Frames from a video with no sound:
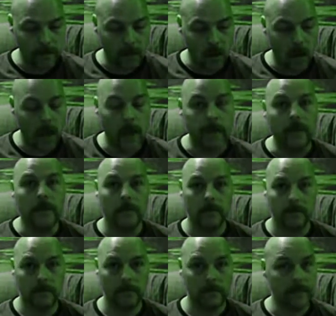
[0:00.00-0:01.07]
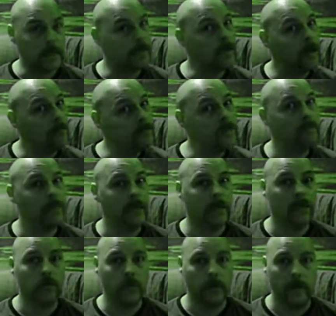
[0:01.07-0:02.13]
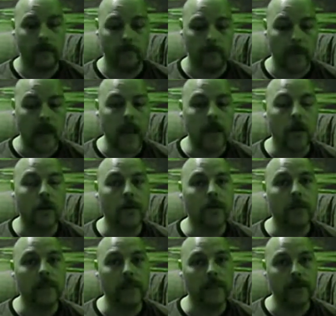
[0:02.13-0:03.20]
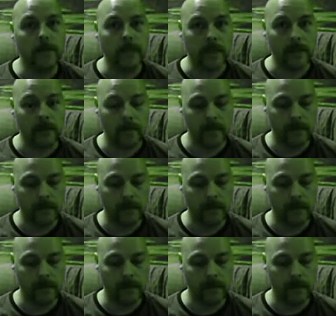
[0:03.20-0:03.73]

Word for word: God didn't come to me in a dream, but I heard clearly